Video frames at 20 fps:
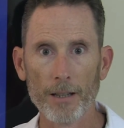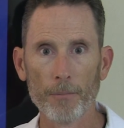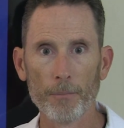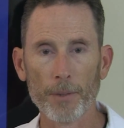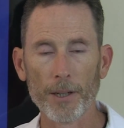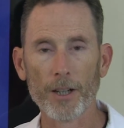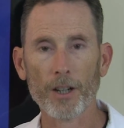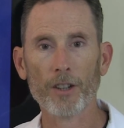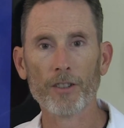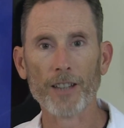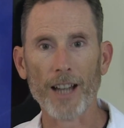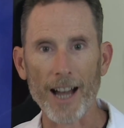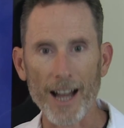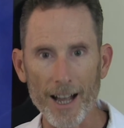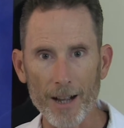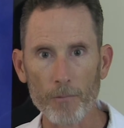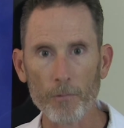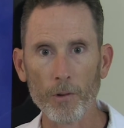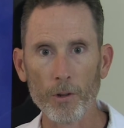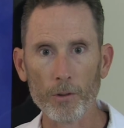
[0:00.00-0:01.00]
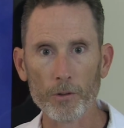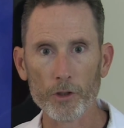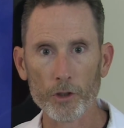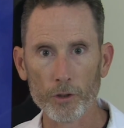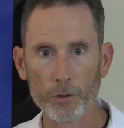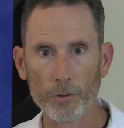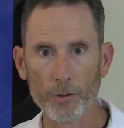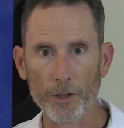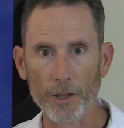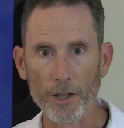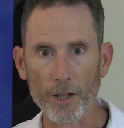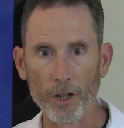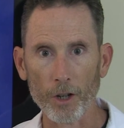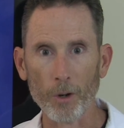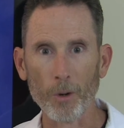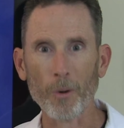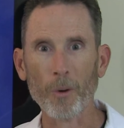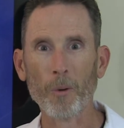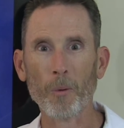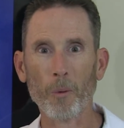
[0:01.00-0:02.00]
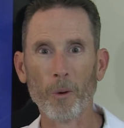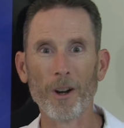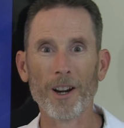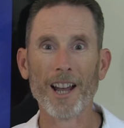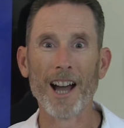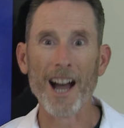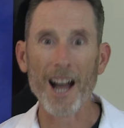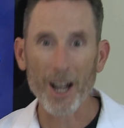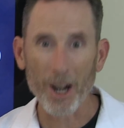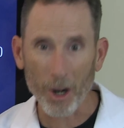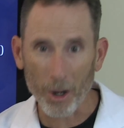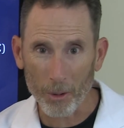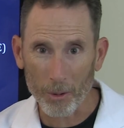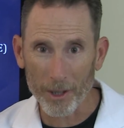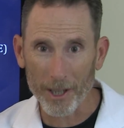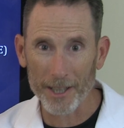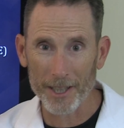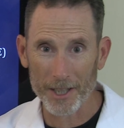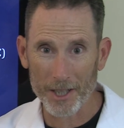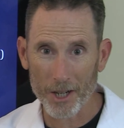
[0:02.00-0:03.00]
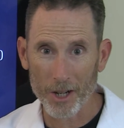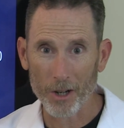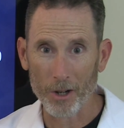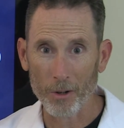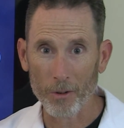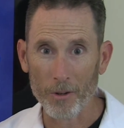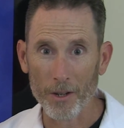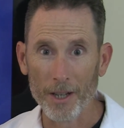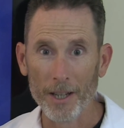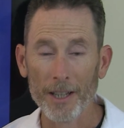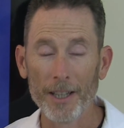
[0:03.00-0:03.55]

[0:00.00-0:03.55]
Because I want you to know what I already know,